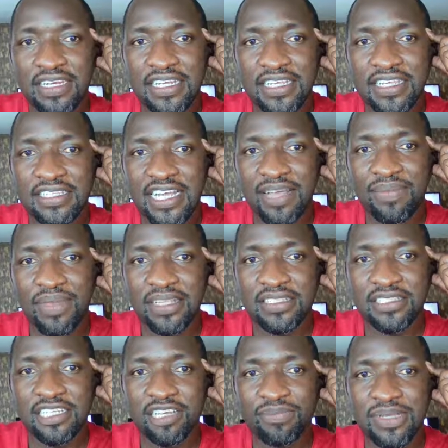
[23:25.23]
I just come here, it's
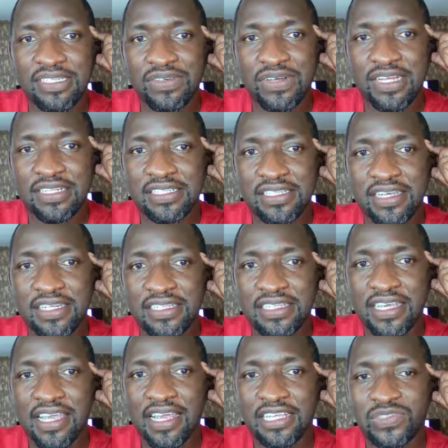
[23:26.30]
checkmate. You can see that the
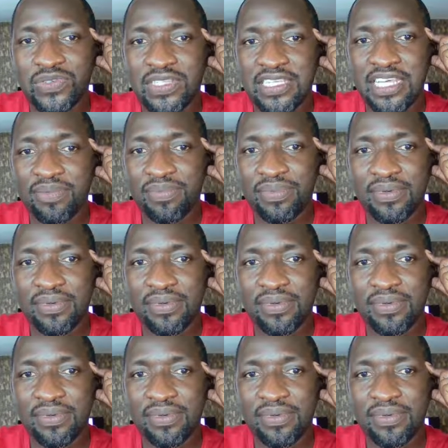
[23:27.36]
king has an escape.